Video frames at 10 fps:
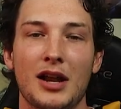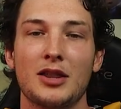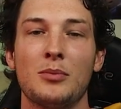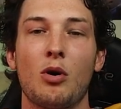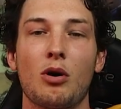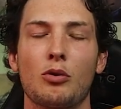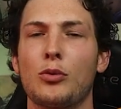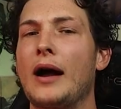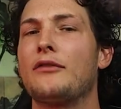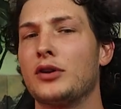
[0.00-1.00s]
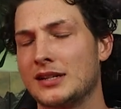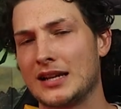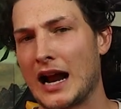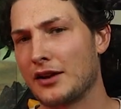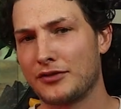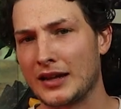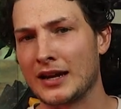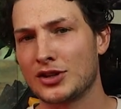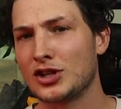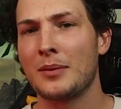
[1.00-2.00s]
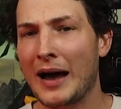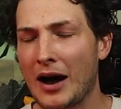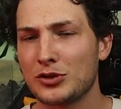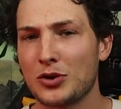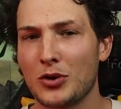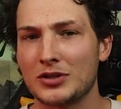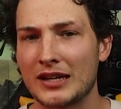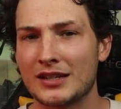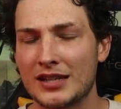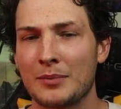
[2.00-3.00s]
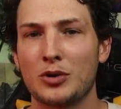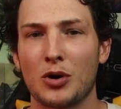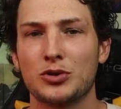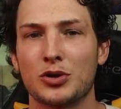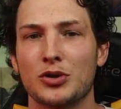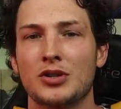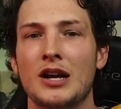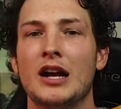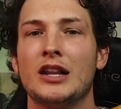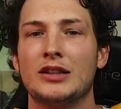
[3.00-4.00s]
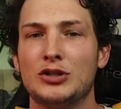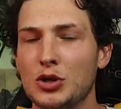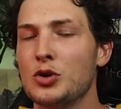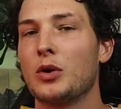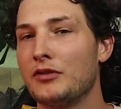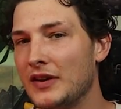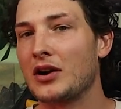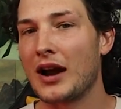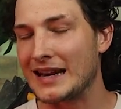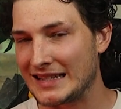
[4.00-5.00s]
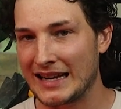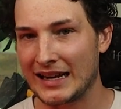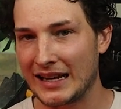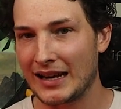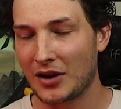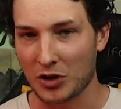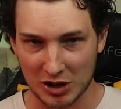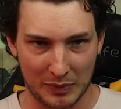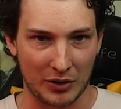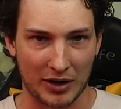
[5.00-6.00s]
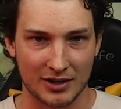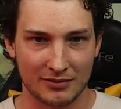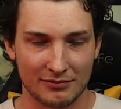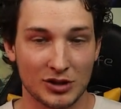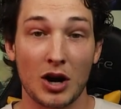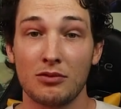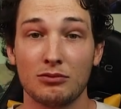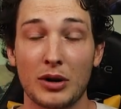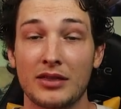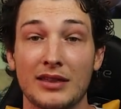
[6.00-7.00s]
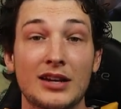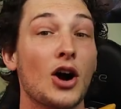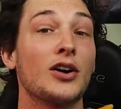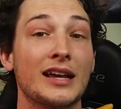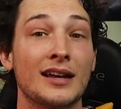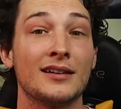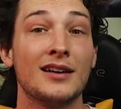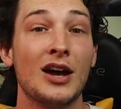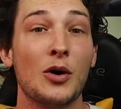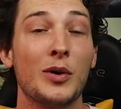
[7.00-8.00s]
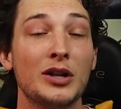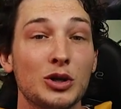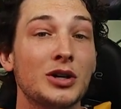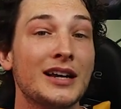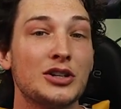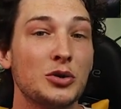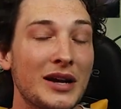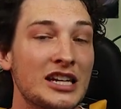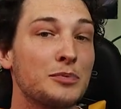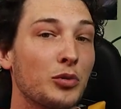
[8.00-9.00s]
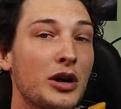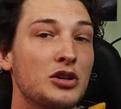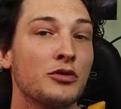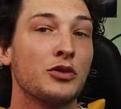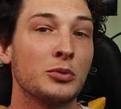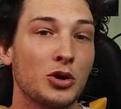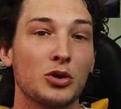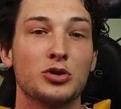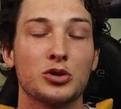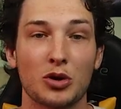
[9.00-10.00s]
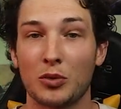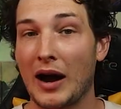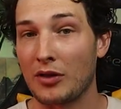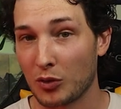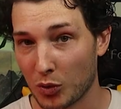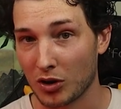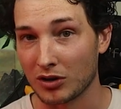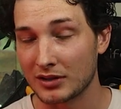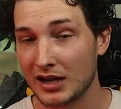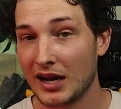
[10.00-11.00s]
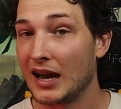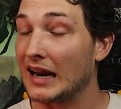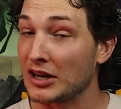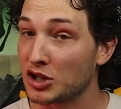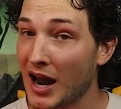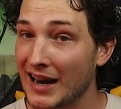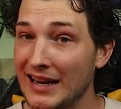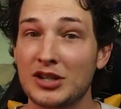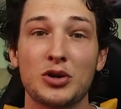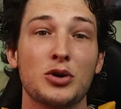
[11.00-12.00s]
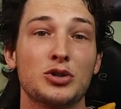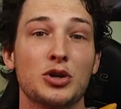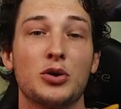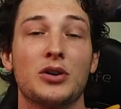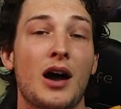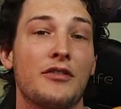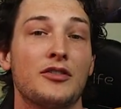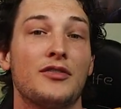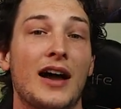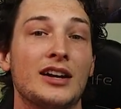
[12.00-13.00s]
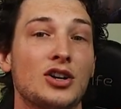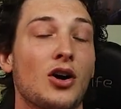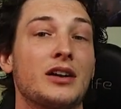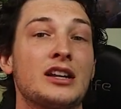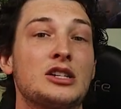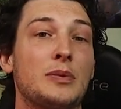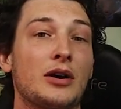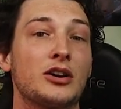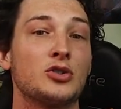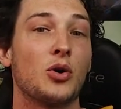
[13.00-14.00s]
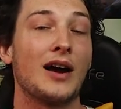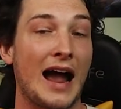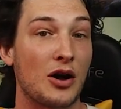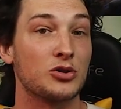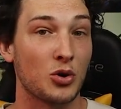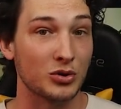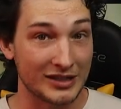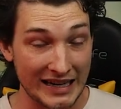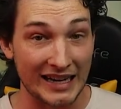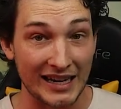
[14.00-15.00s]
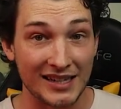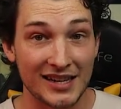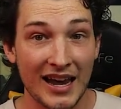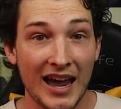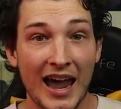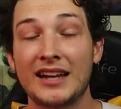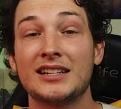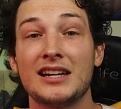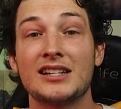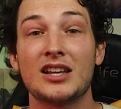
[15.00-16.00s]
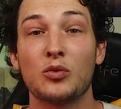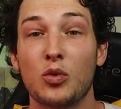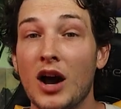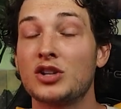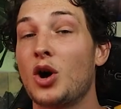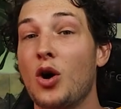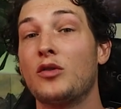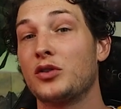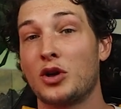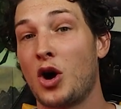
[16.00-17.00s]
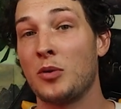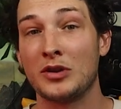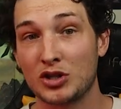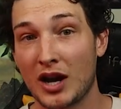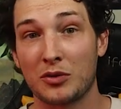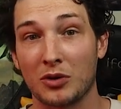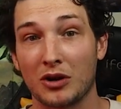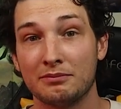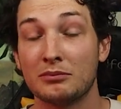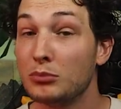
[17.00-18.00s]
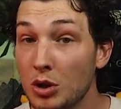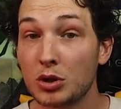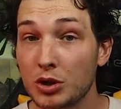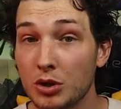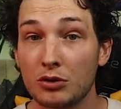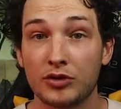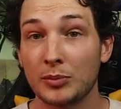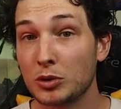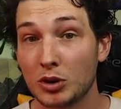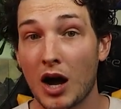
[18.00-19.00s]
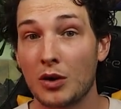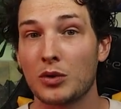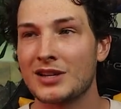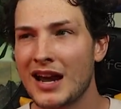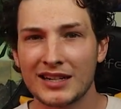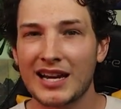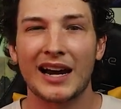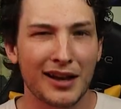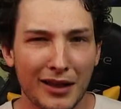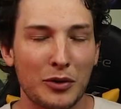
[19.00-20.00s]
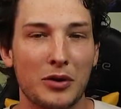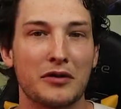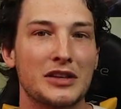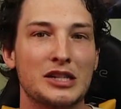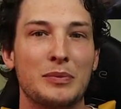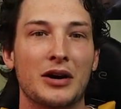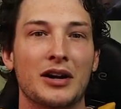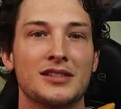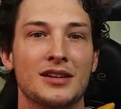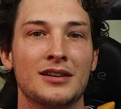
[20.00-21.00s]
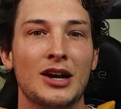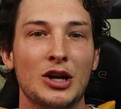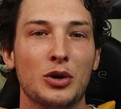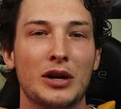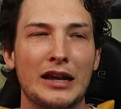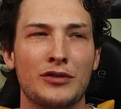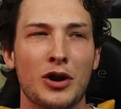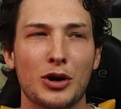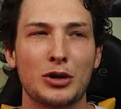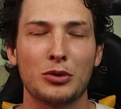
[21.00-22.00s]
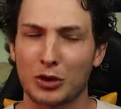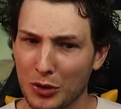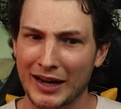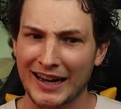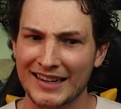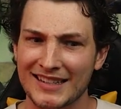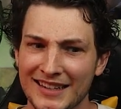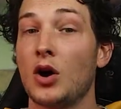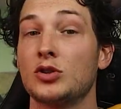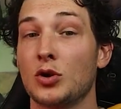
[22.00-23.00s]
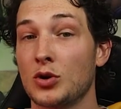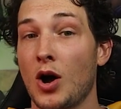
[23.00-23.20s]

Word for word: But on the more reverent side of things, some households in some cultures do revere a deity or spirit. So with The Guardian, we look to inspiration from cultures around the world. In Chinese culture, you can often find guardian spirits or household deities, entities that watch over the home in general. Mushu from Mulan was technically one of these spirits, and you could even argue the cricket. Also